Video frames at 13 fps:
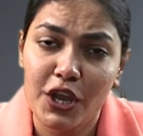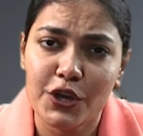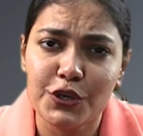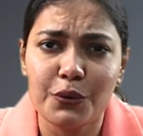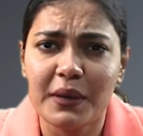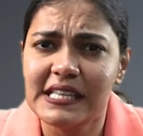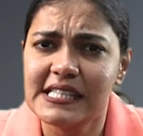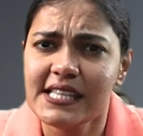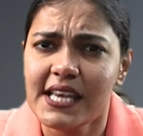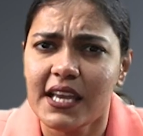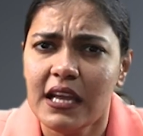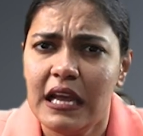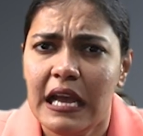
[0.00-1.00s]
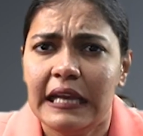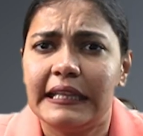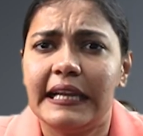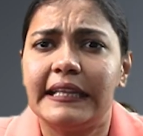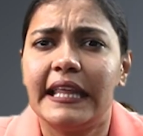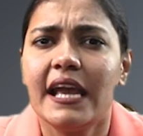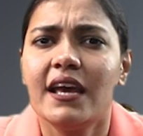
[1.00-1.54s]
You can say
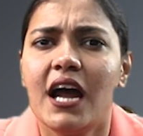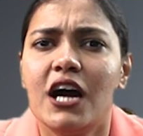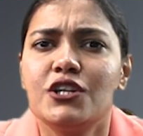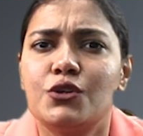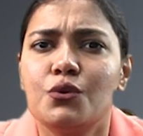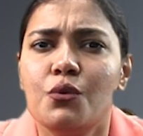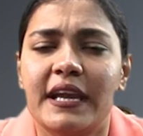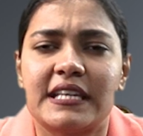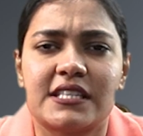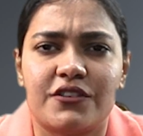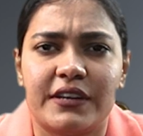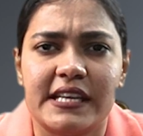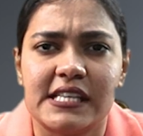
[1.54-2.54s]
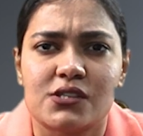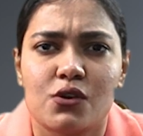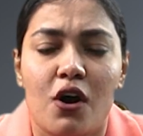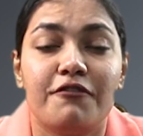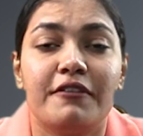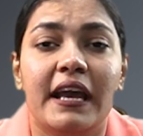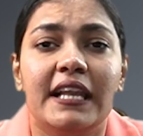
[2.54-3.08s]
that there are two categories
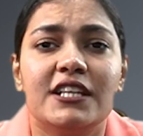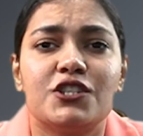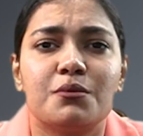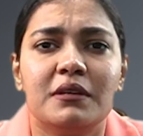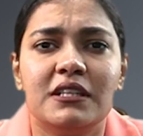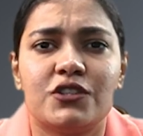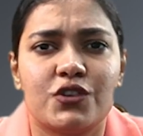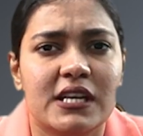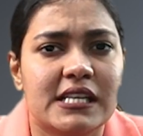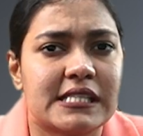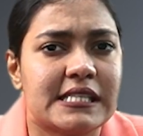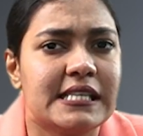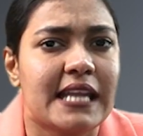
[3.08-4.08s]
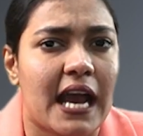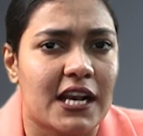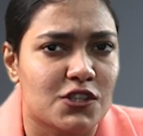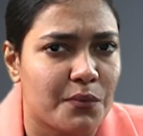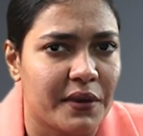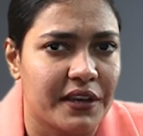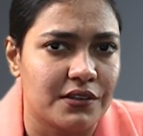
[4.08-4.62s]
of eligible GST
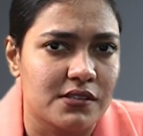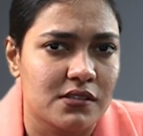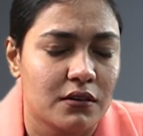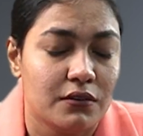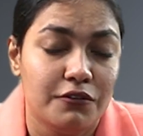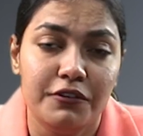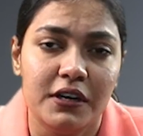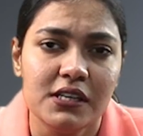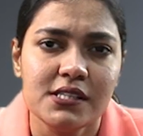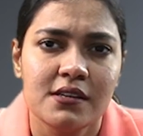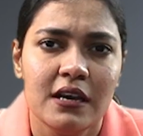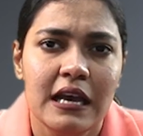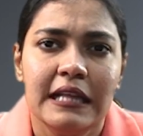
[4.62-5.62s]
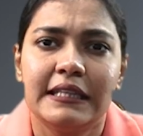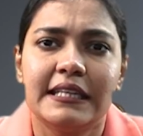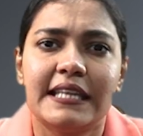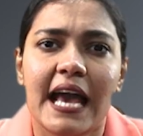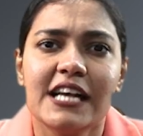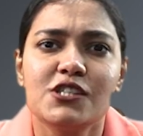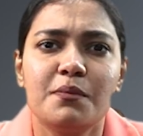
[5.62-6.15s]
taxpayers. First, the
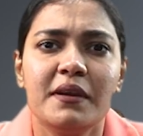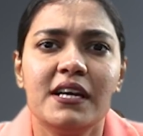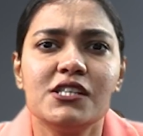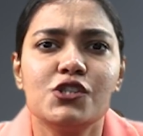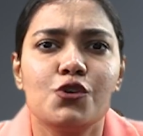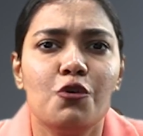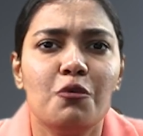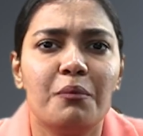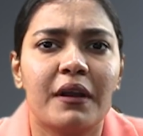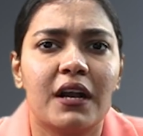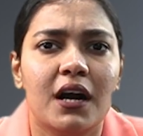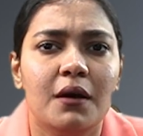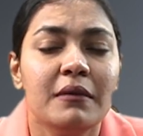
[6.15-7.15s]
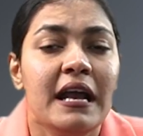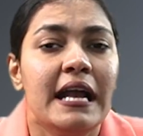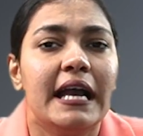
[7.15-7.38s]
taxpayers who become